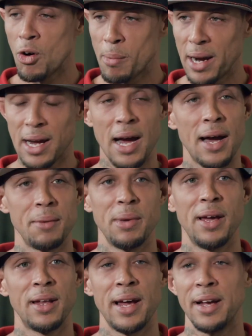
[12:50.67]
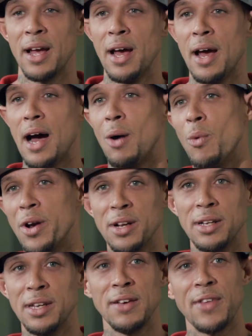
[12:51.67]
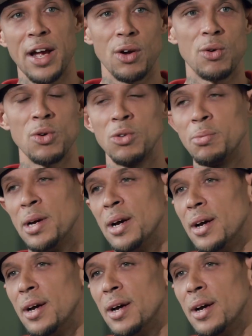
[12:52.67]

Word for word: oh my god, man, like I wanted to leave that group